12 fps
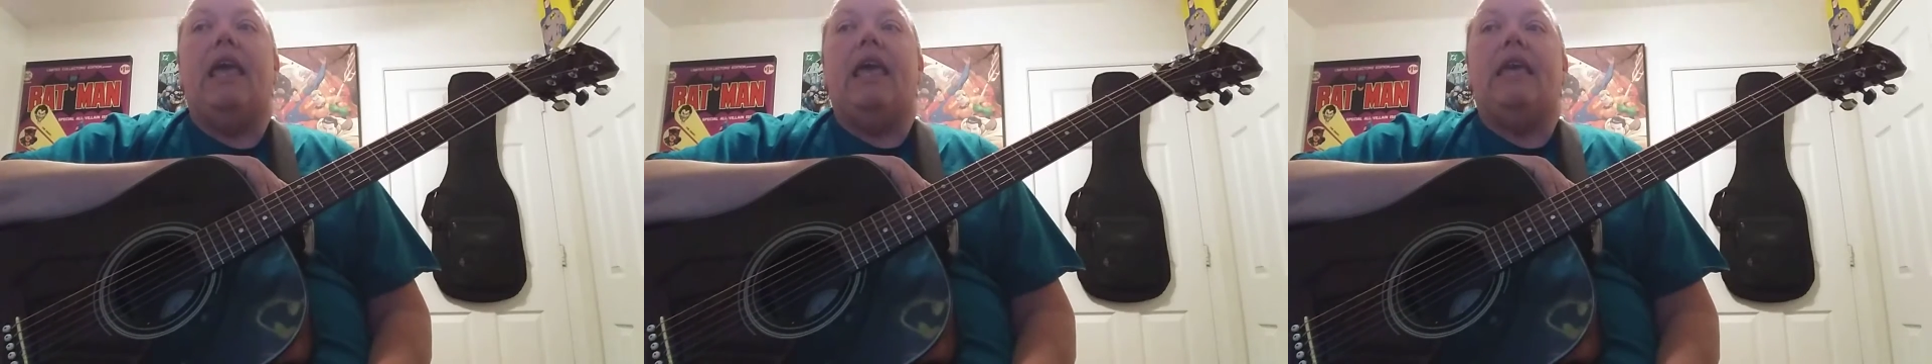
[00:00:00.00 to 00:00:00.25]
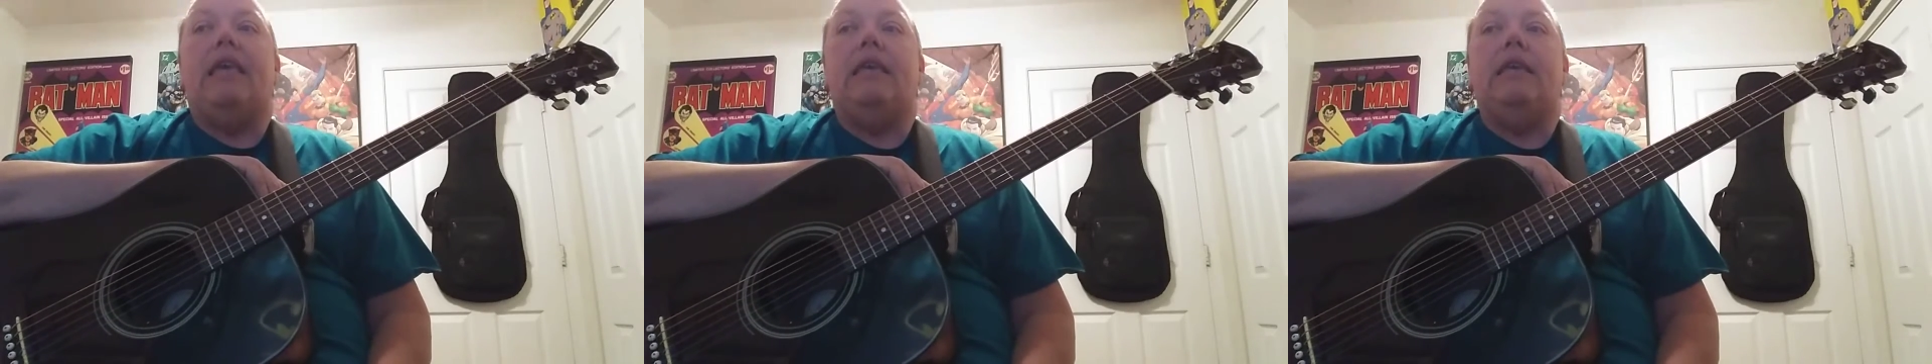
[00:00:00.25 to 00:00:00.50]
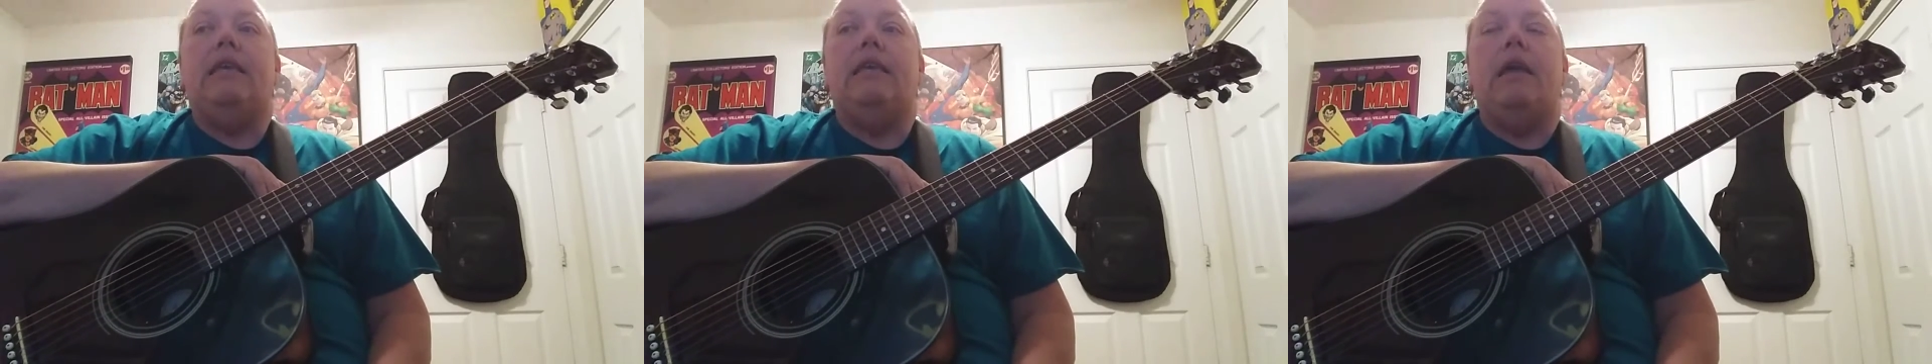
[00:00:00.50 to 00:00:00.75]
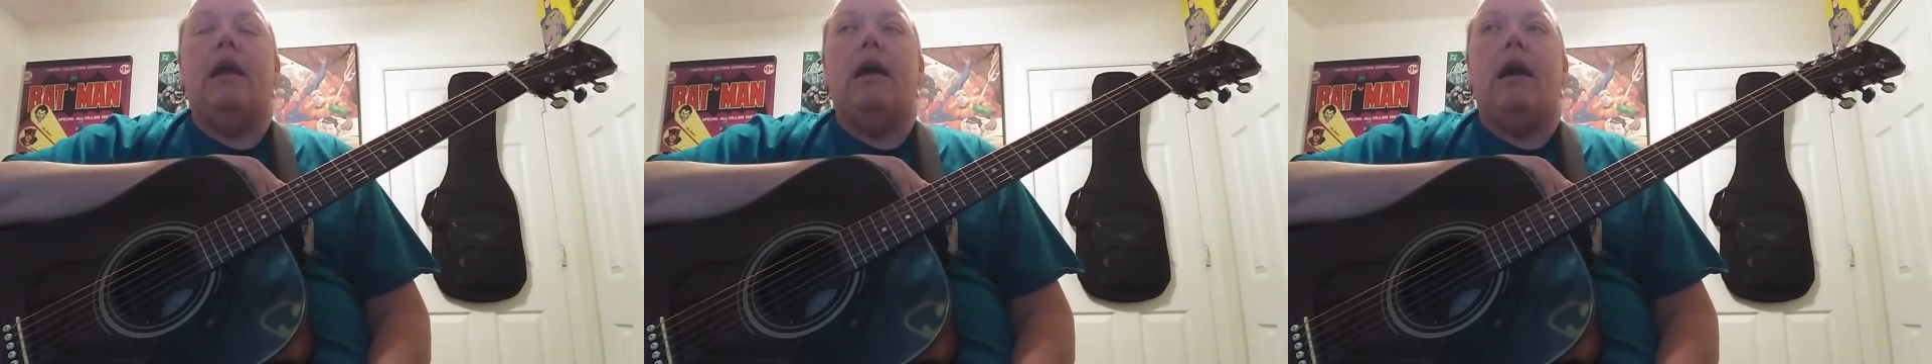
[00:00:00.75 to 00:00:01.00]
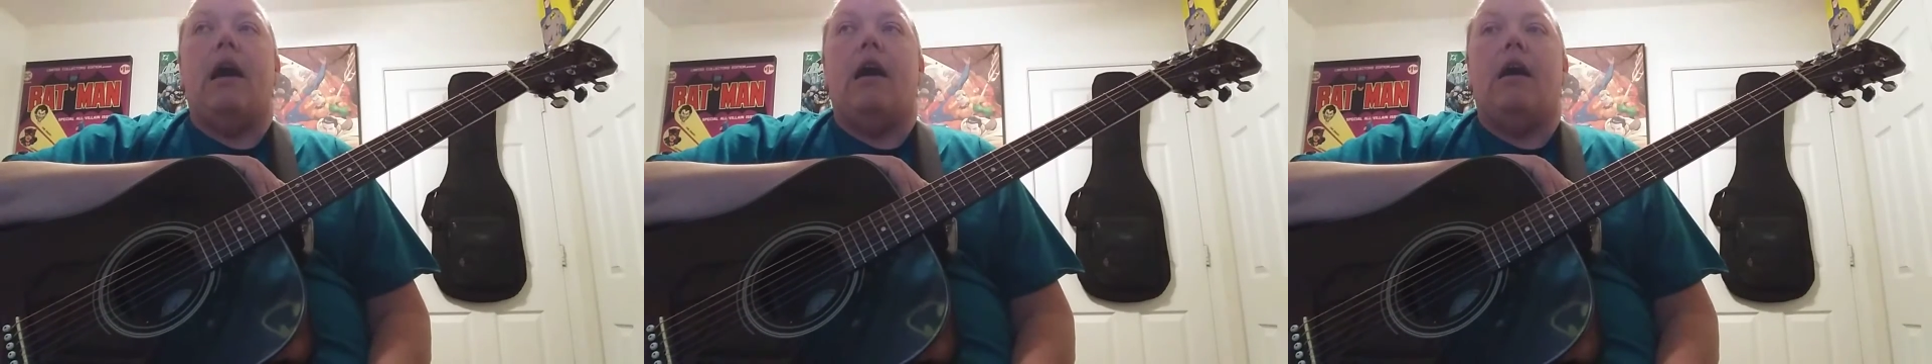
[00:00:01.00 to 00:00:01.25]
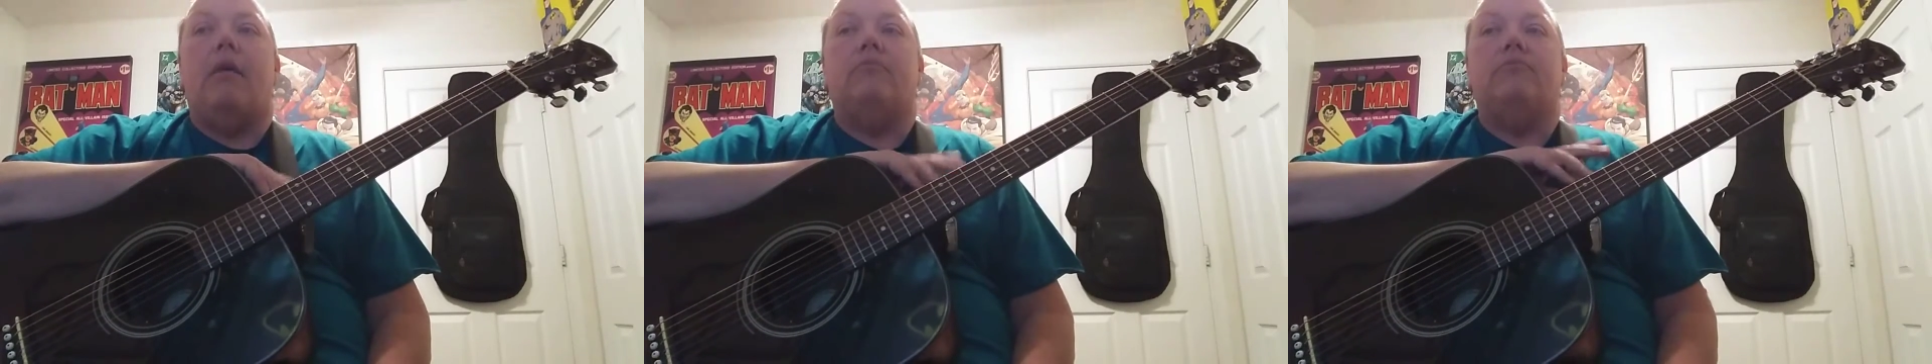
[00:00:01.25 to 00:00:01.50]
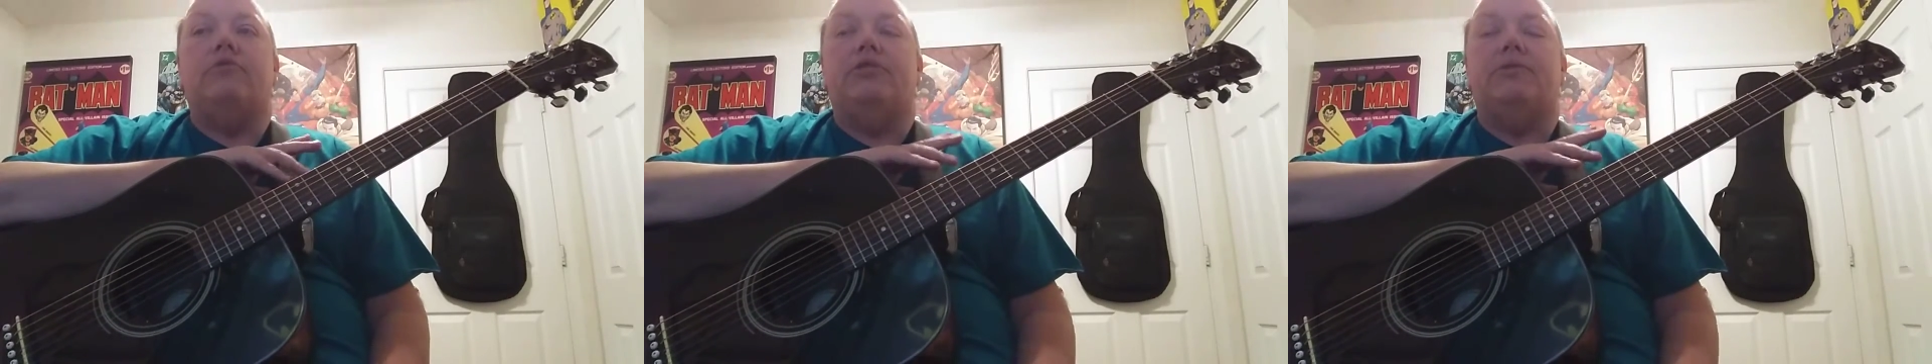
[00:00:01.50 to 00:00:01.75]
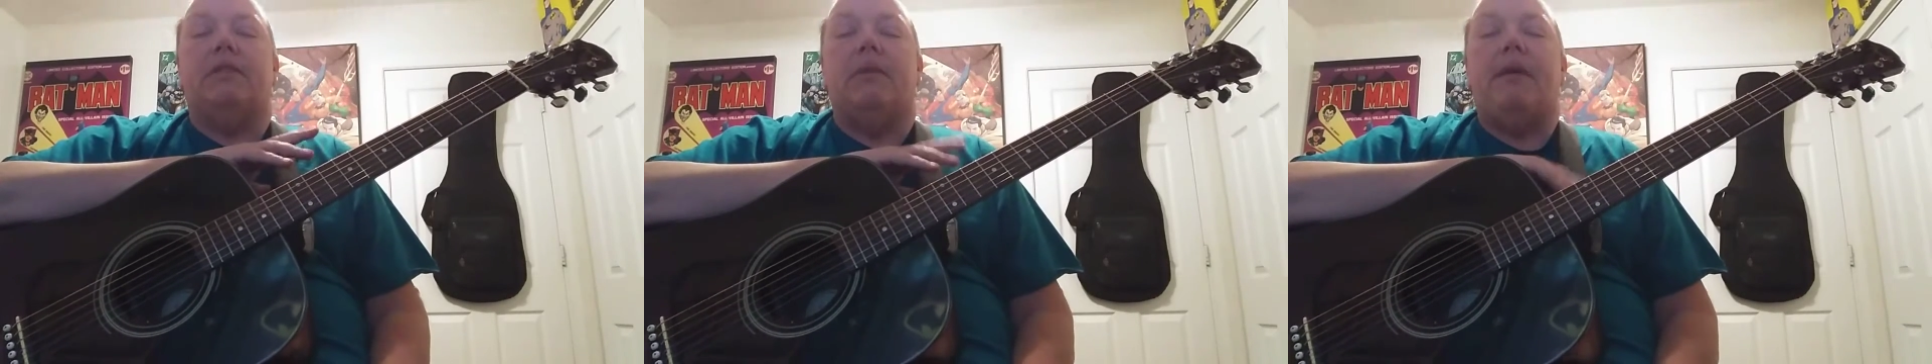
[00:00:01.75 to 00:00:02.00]
he
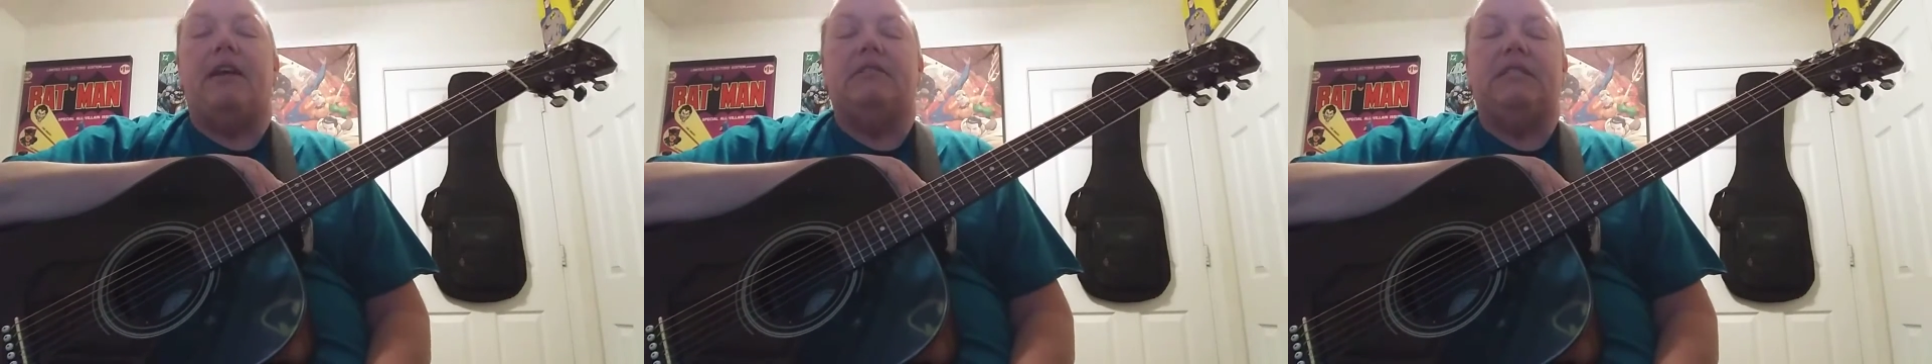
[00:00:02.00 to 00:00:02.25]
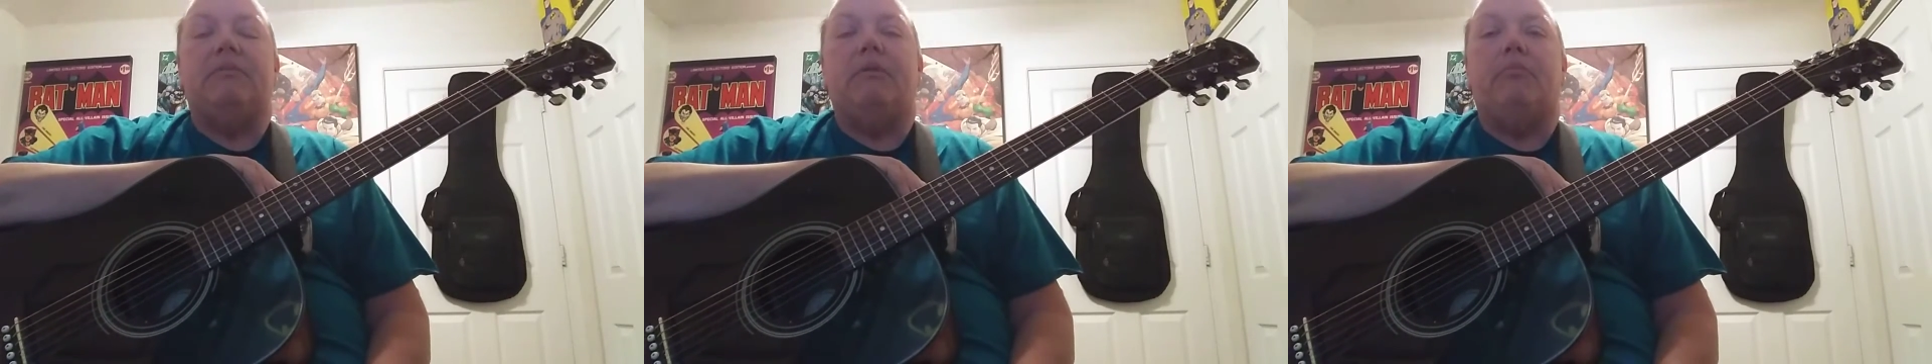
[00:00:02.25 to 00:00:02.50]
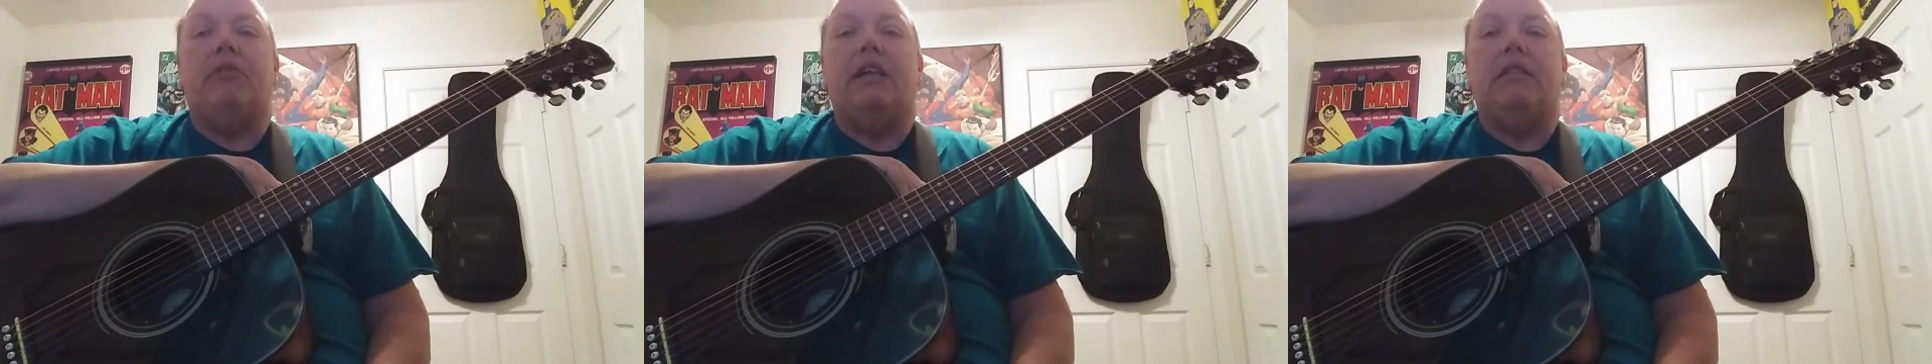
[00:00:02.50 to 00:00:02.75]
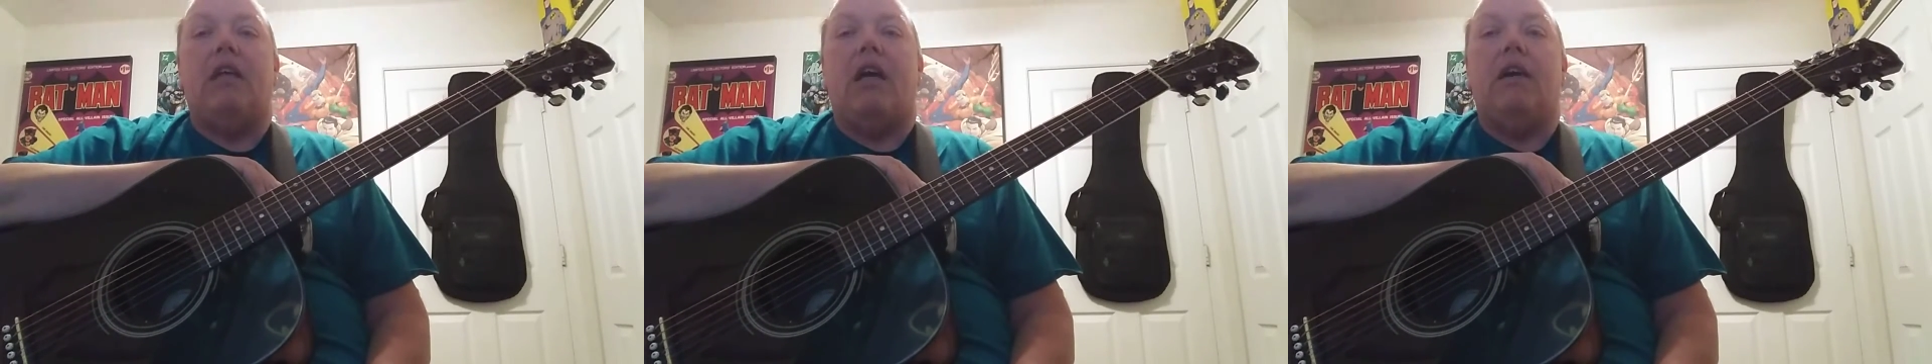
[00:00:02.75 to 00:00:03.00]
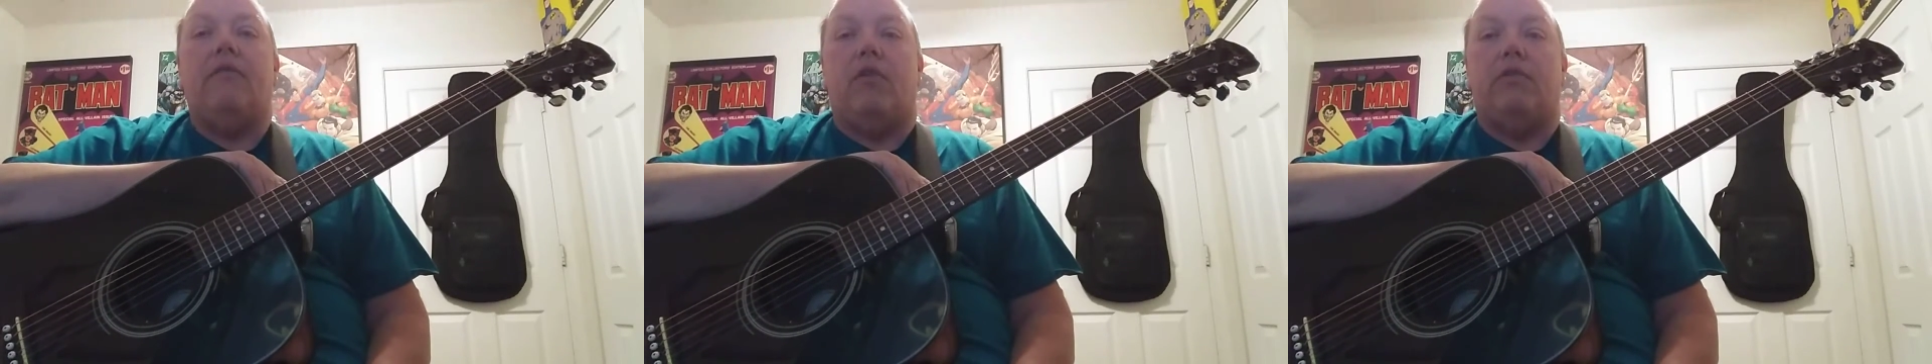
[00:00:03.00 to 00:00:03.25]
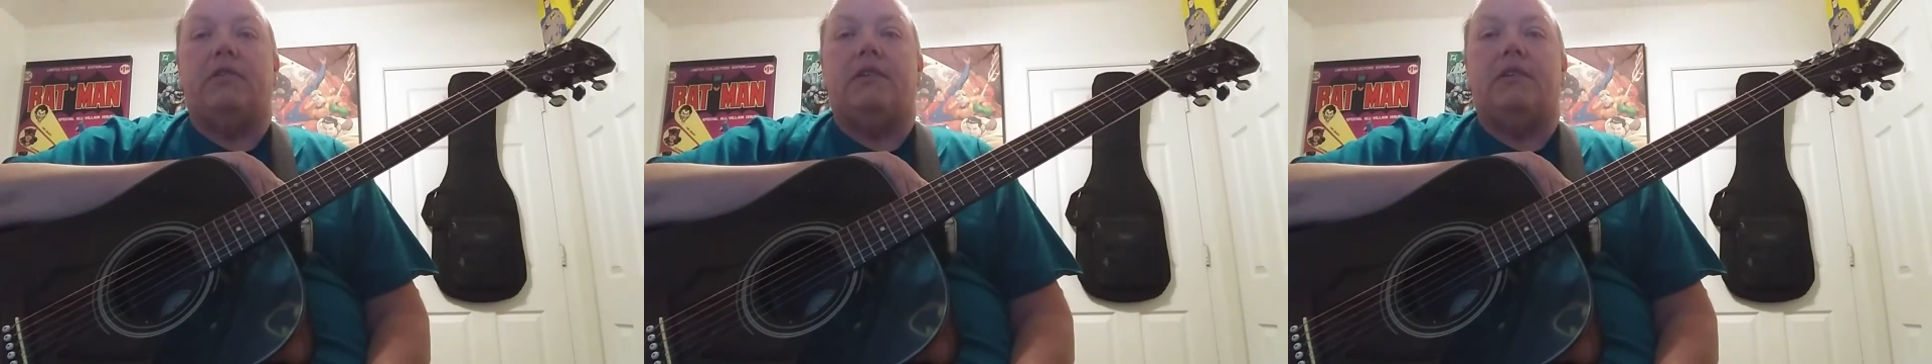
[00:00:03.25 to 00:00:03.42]
used to come out and see me play live all the